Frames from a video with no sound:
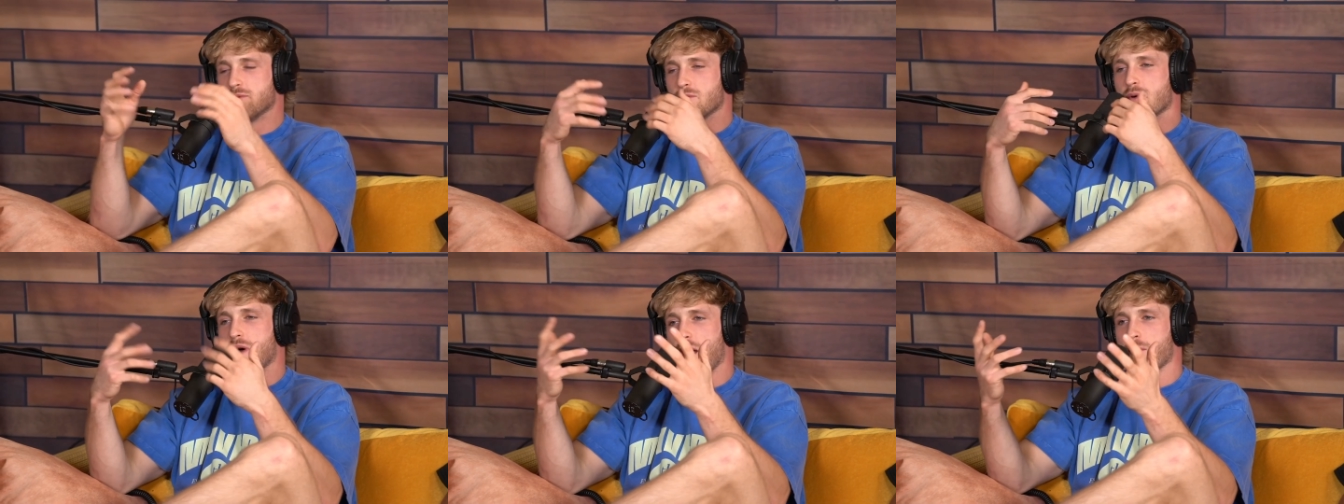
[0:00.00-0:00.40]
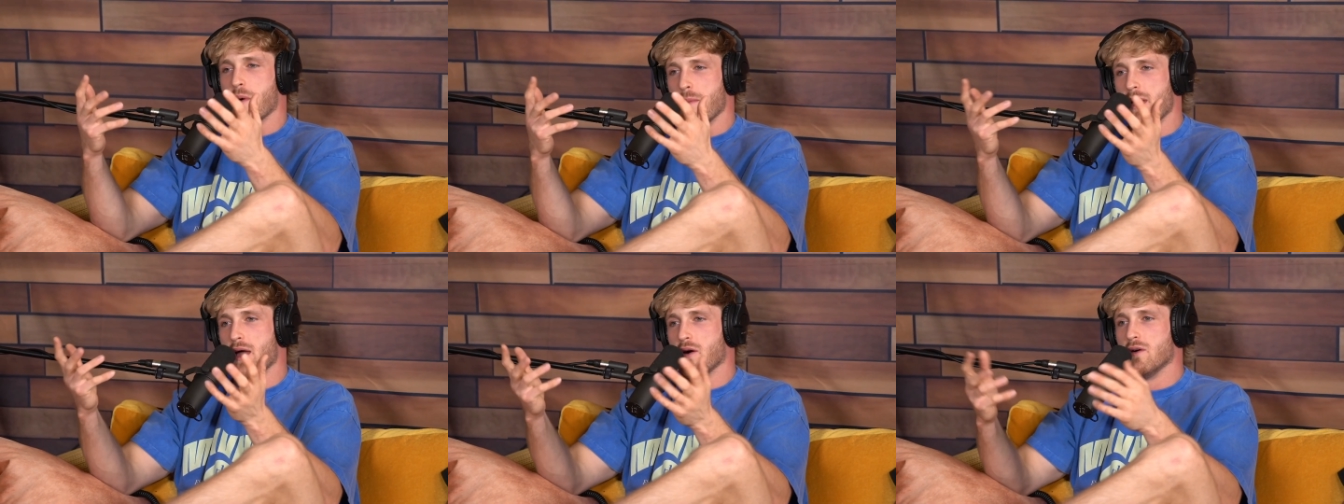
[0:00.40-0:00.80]
well, I'm a
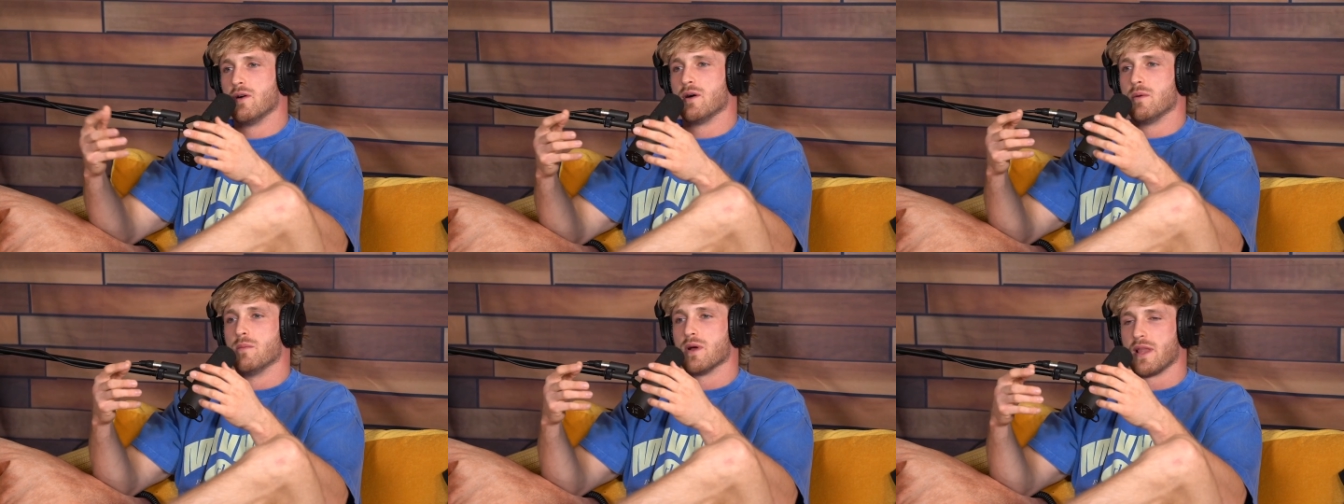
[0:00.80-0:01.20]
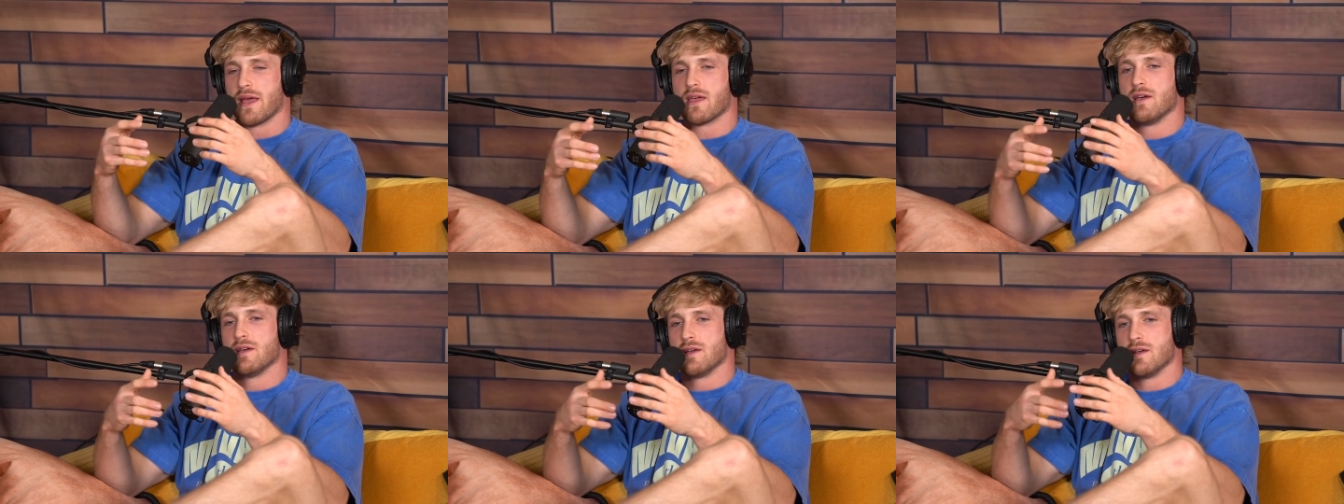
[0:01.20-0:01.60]
male, but
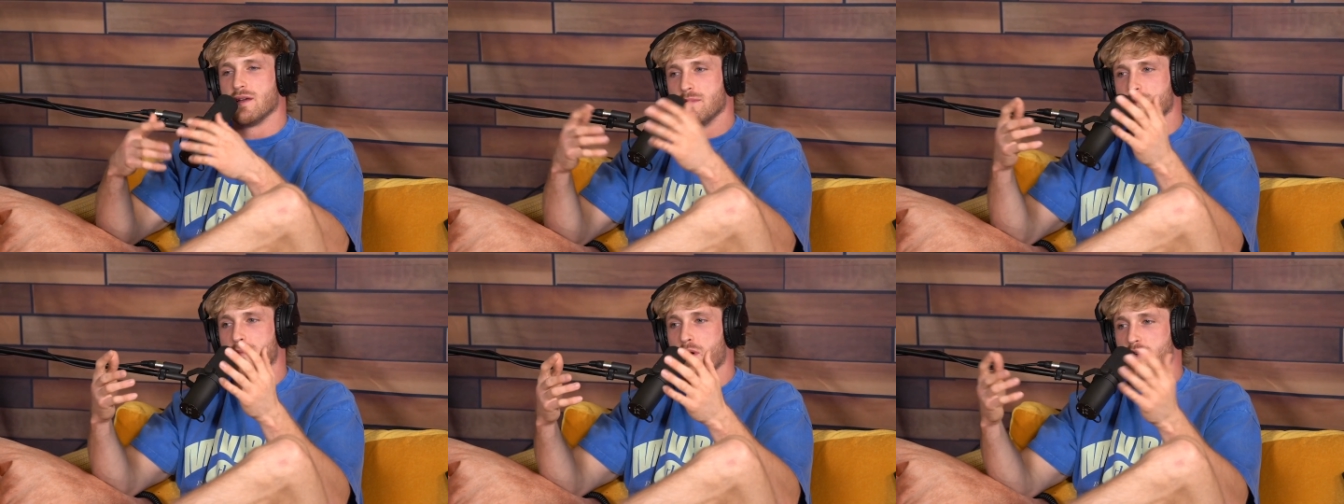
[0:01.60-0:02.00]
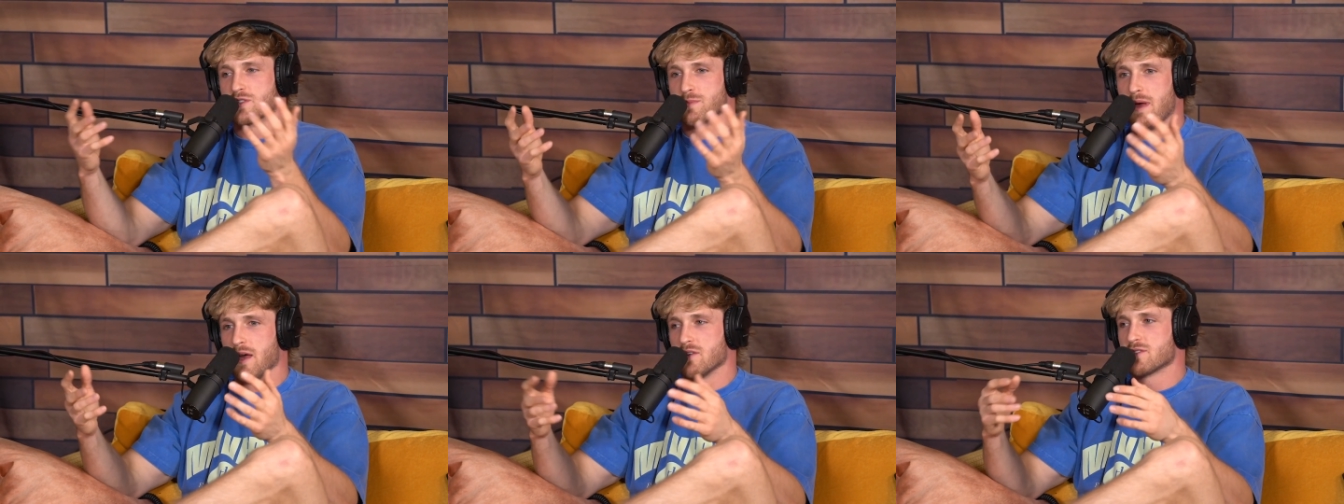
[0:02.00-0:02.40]
like most
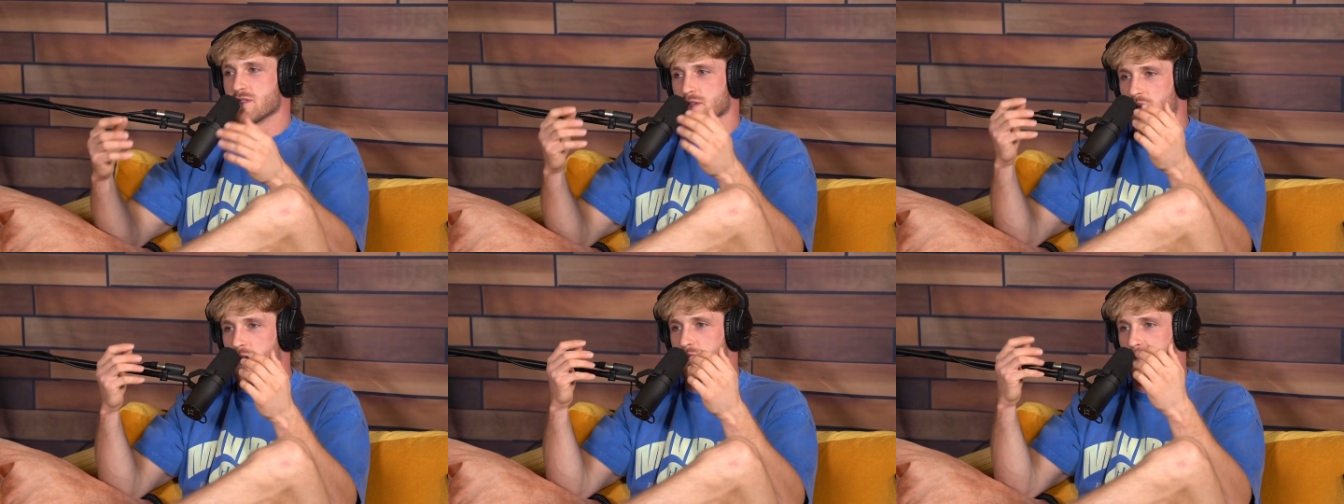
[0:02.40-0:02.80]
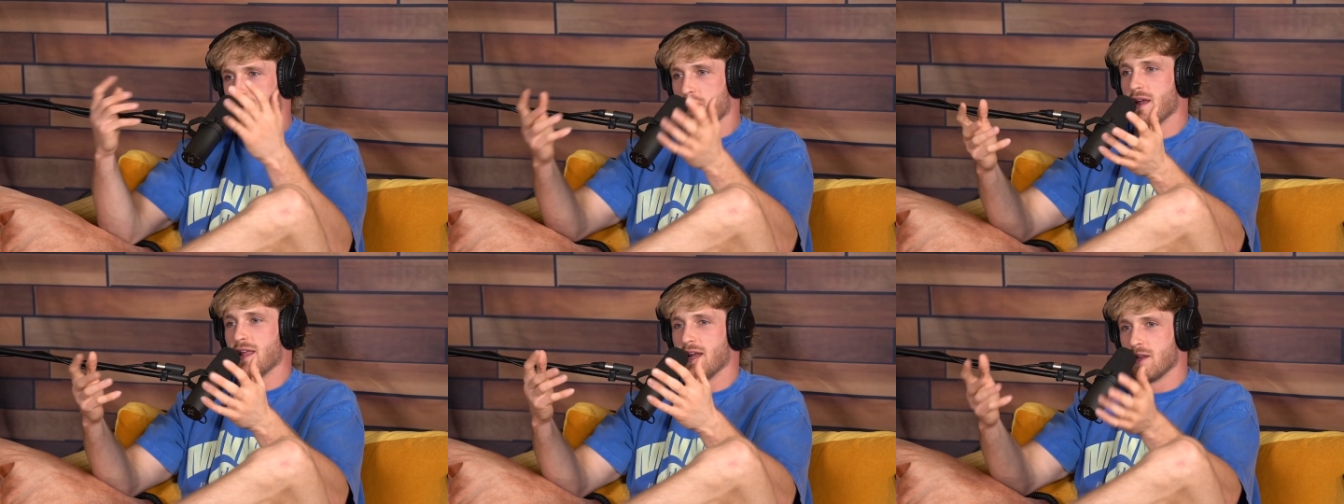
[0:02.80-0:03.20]
males love
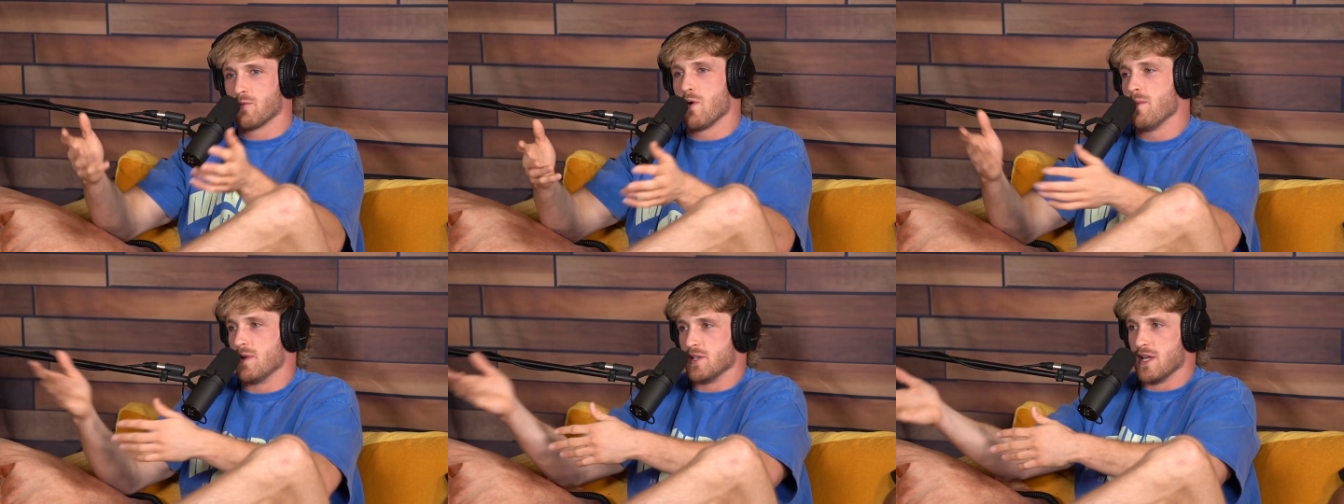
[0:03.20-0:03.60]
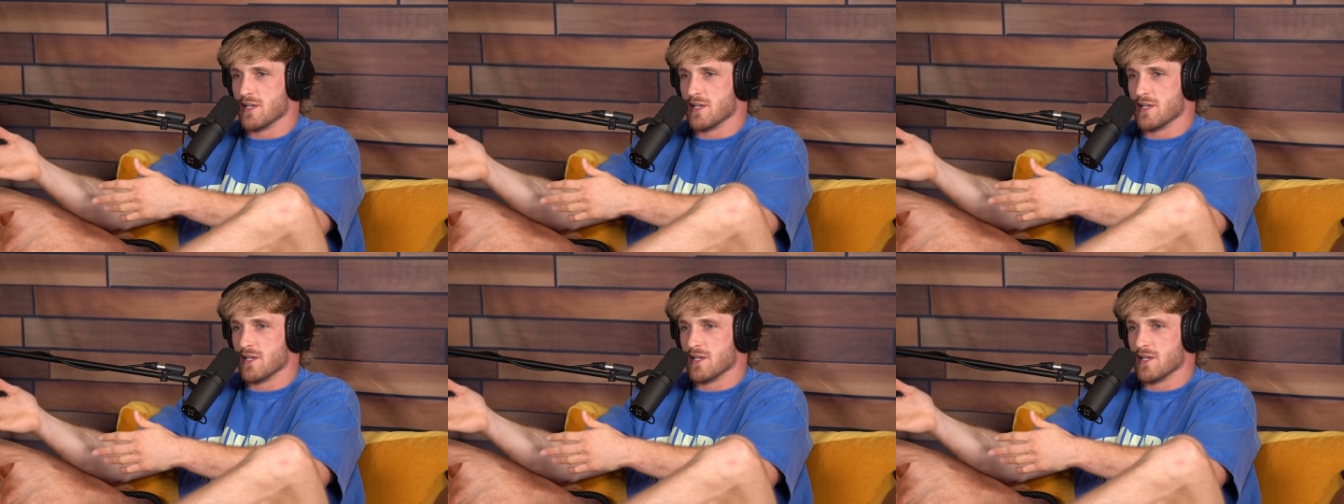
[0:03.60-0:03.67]
redheaded women,